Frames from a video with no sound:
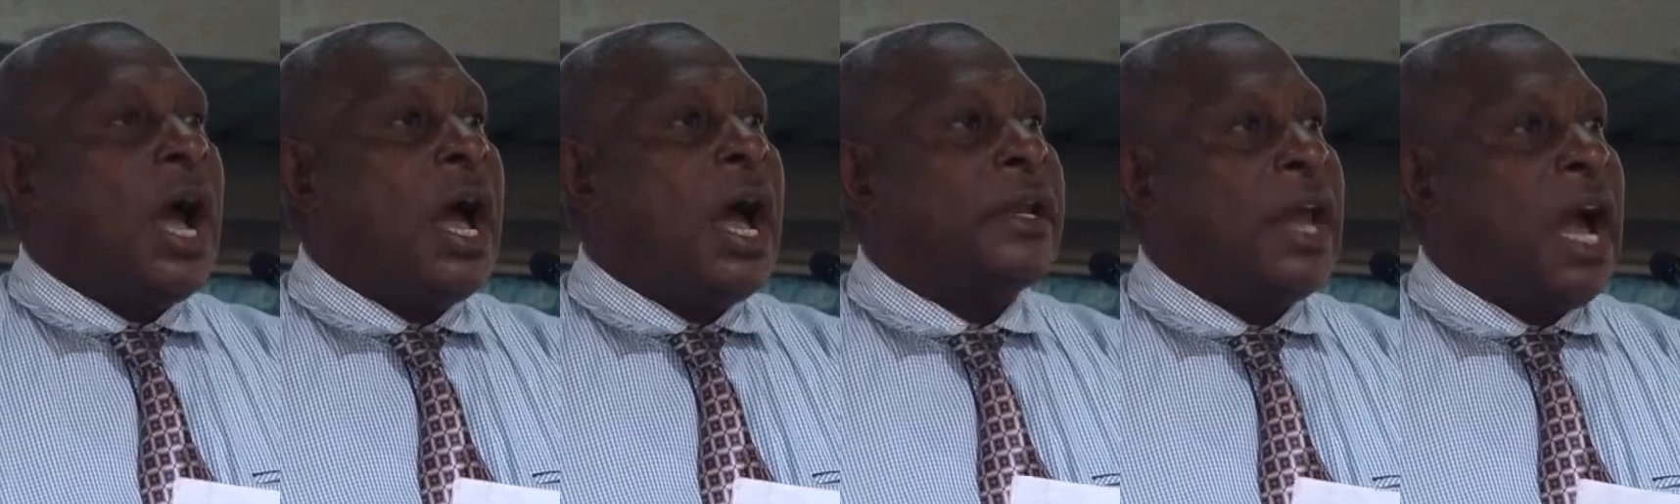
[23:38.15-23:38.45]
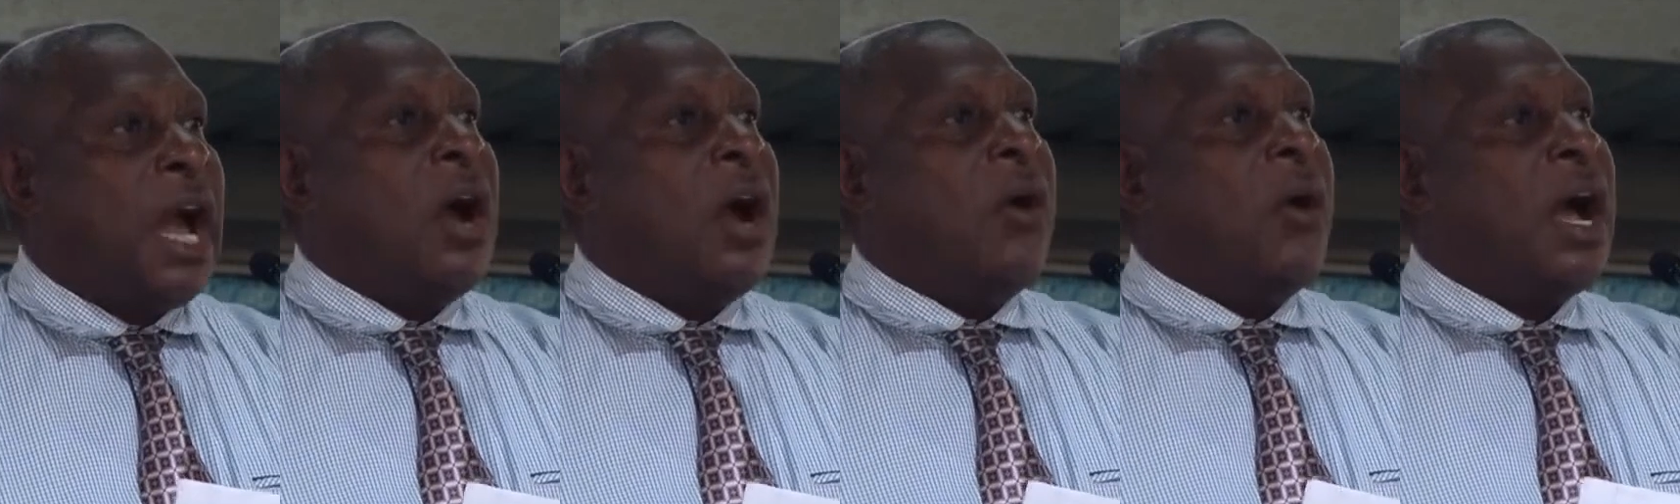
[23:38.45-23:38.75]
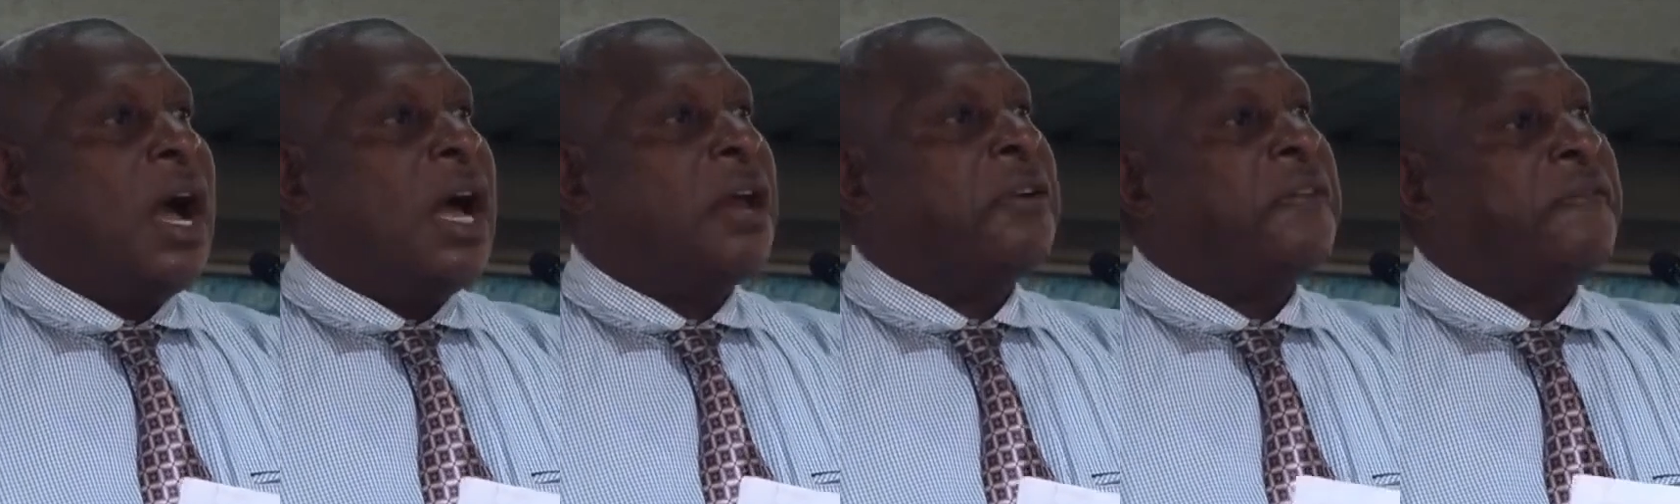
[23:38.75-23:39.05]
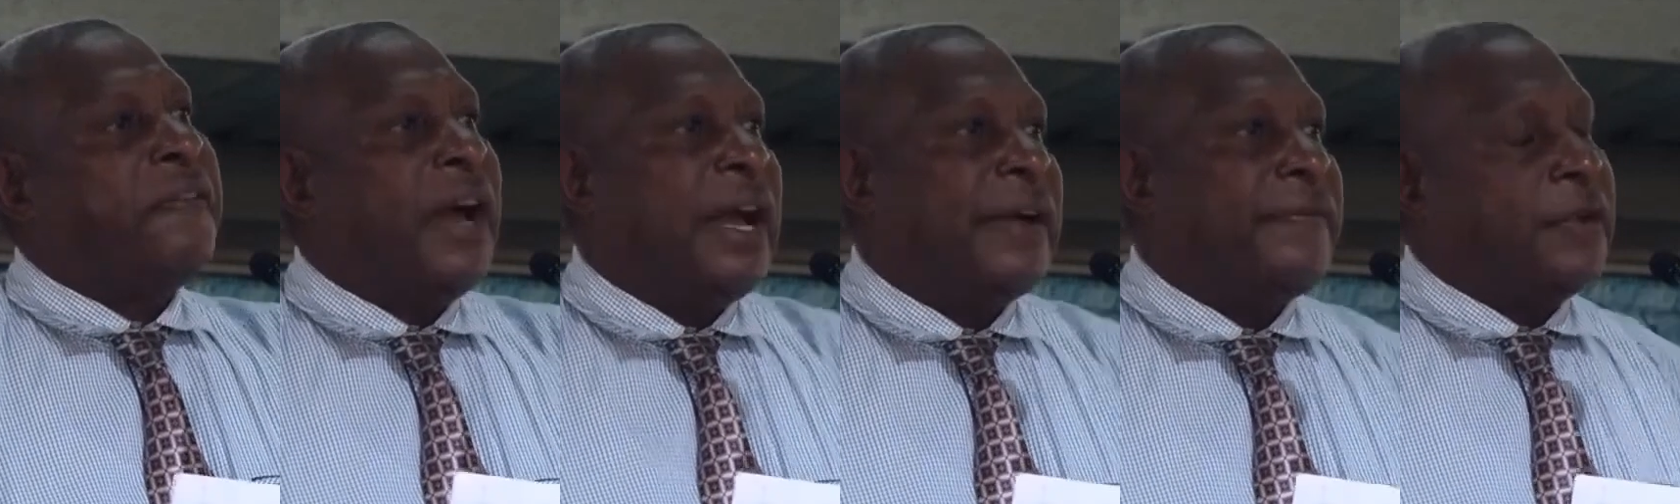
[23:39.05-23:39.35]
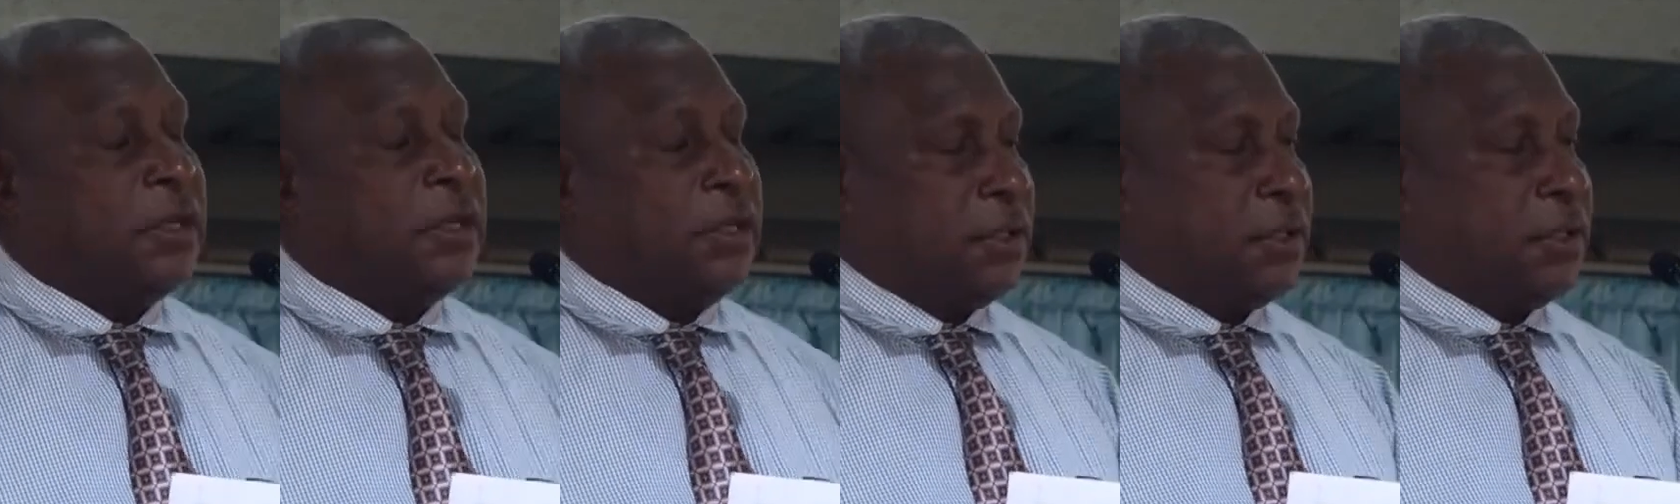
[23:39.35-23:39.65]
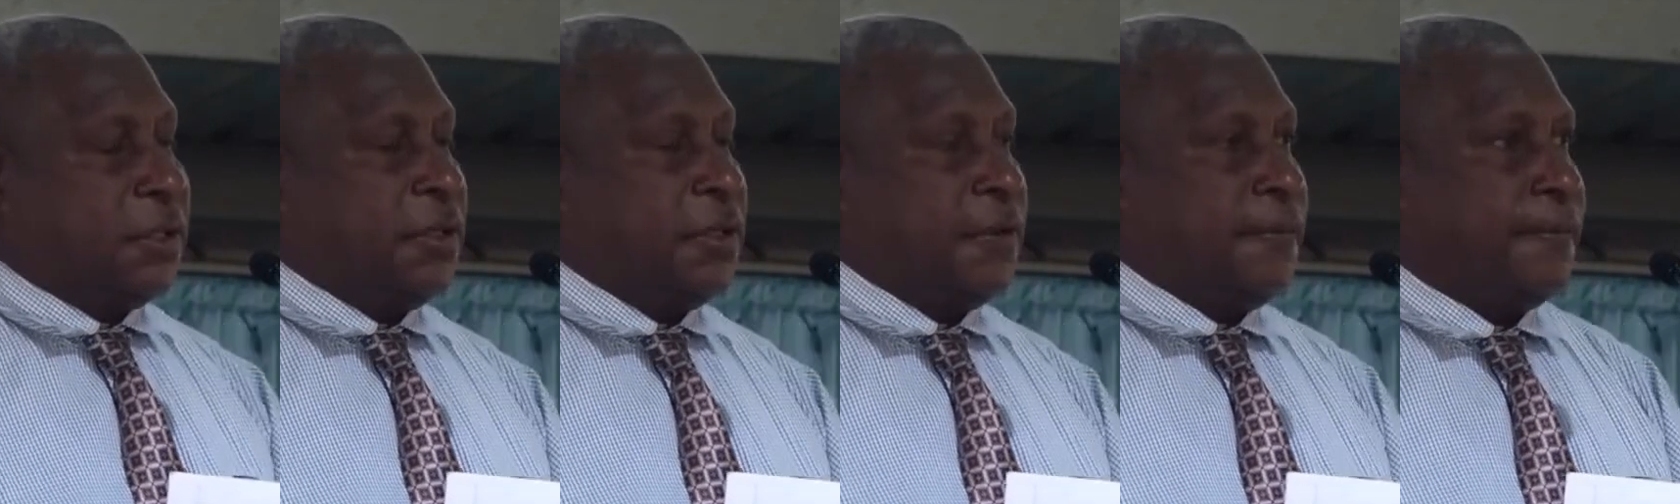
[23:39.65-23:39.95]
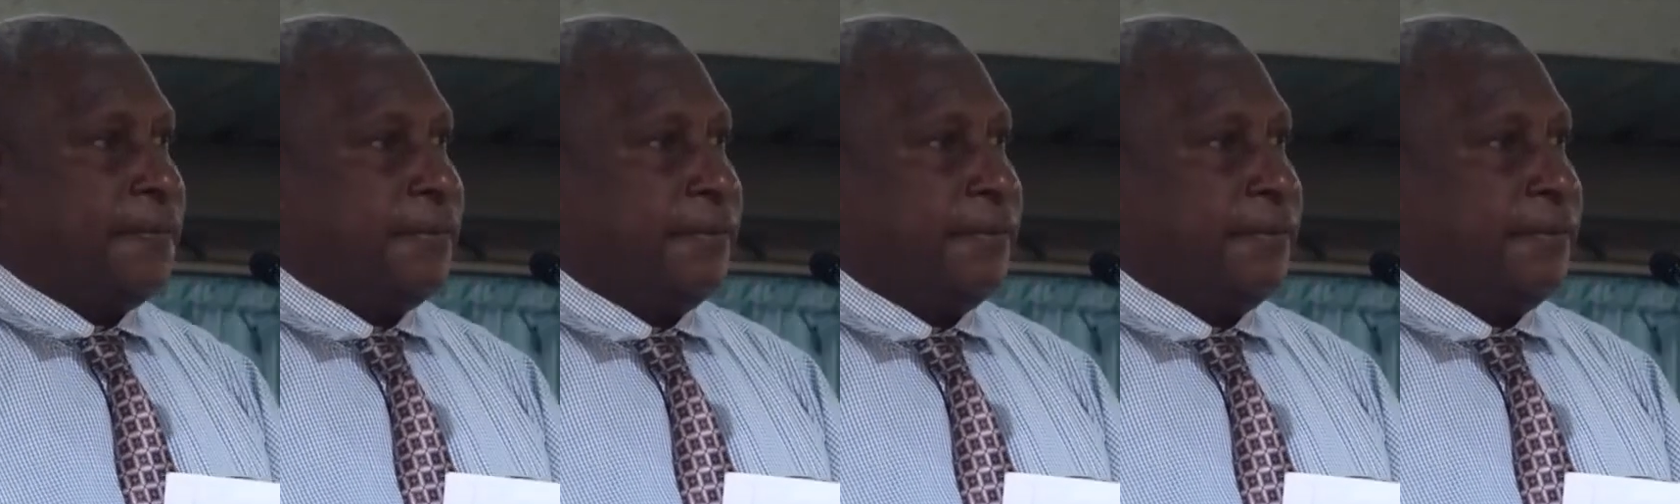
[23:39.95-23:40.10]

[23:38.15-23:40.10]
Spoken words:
are now a revivalist.